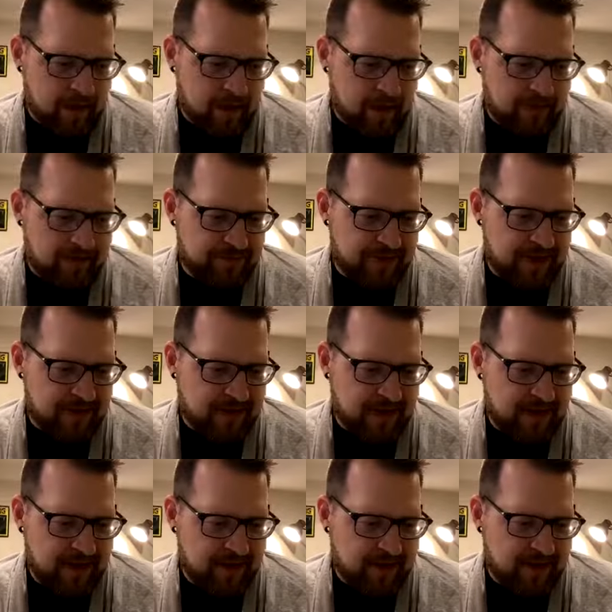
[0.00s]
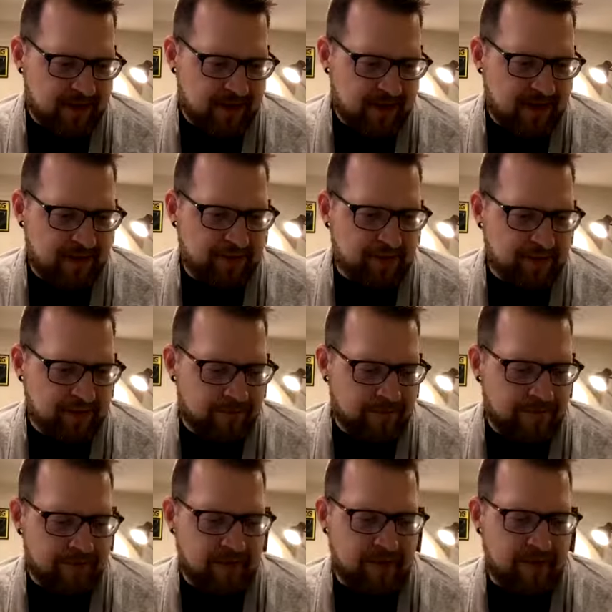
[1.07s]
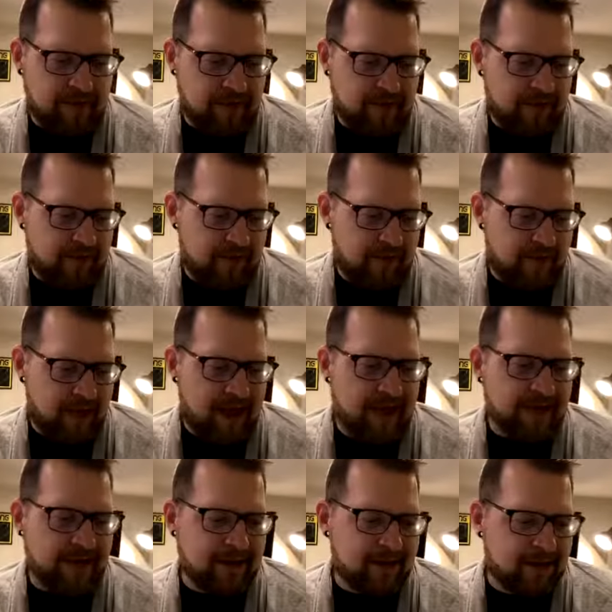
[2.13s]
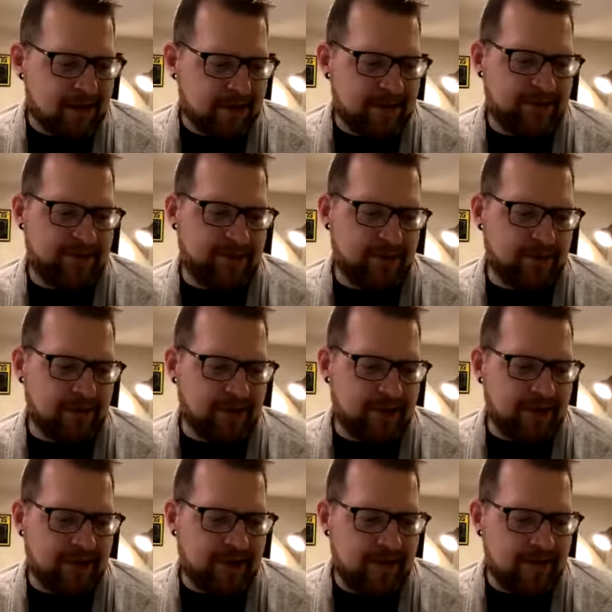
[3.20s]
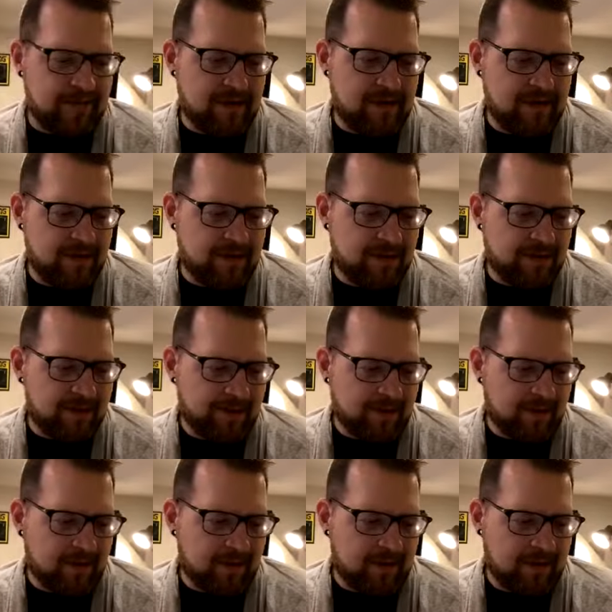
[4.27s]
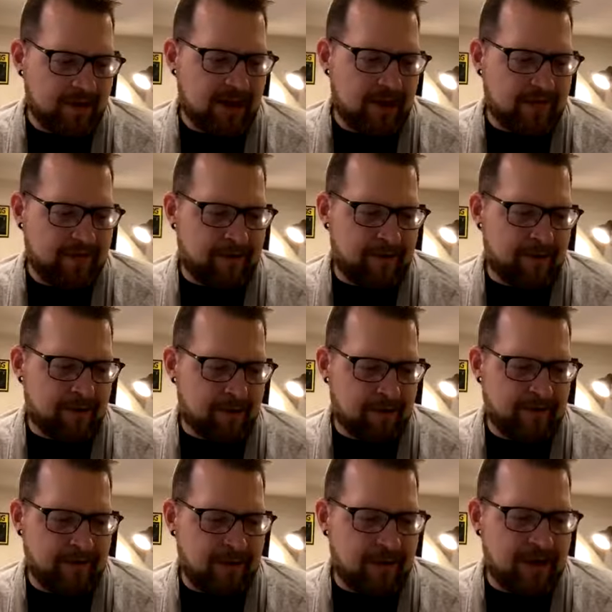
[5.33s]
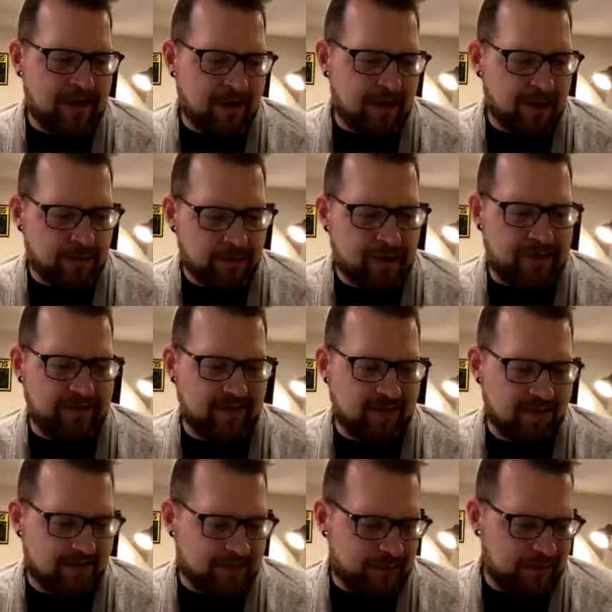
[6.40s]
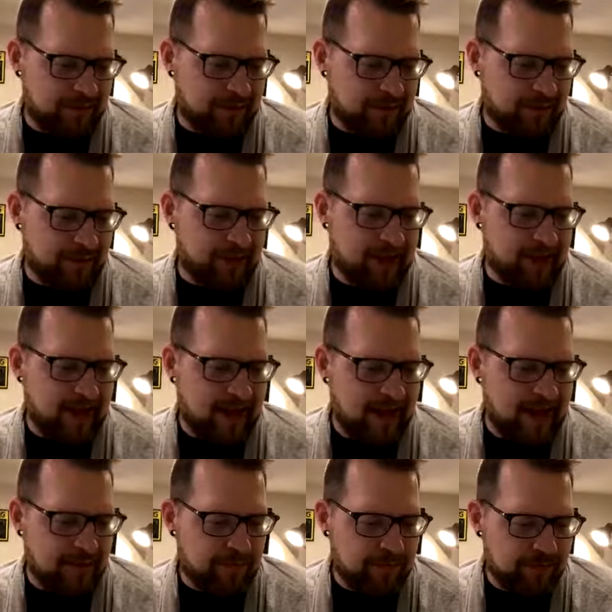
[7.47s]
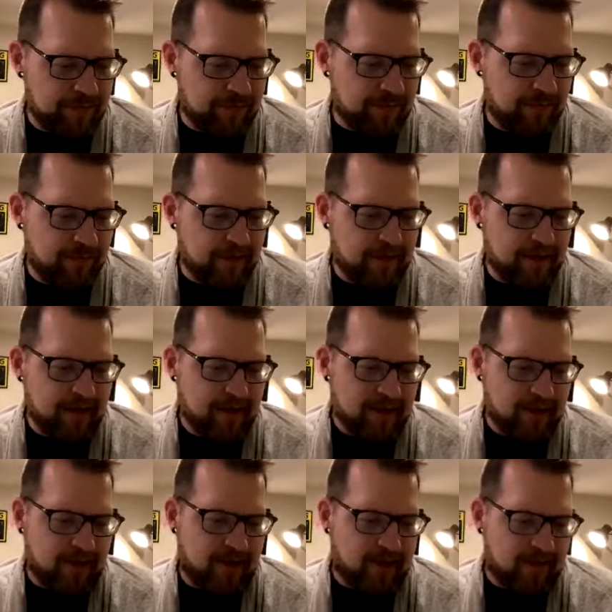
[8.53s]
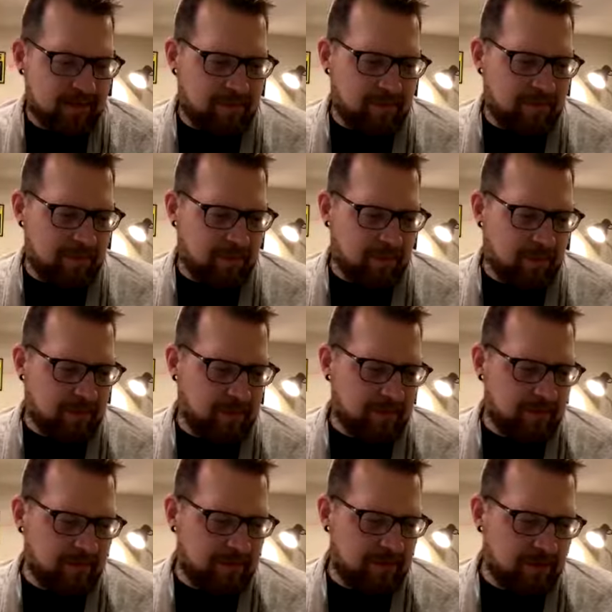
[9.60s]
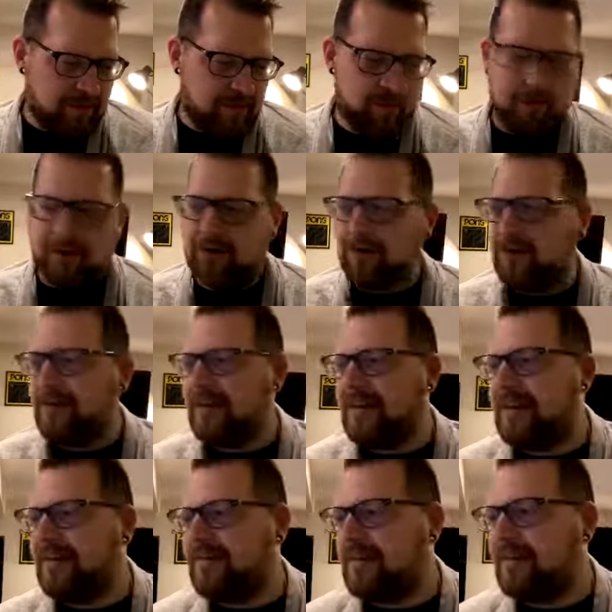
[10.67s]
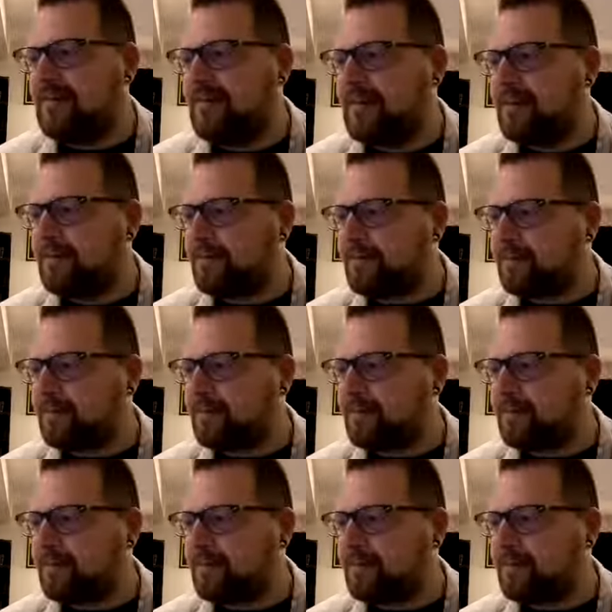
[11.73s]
he's praying to God and saying, "I've glorified you on earth, having accomplished the work that you gave me to do. And now, Father, glorify me in your own presence with the glory that I had with you before the world existed."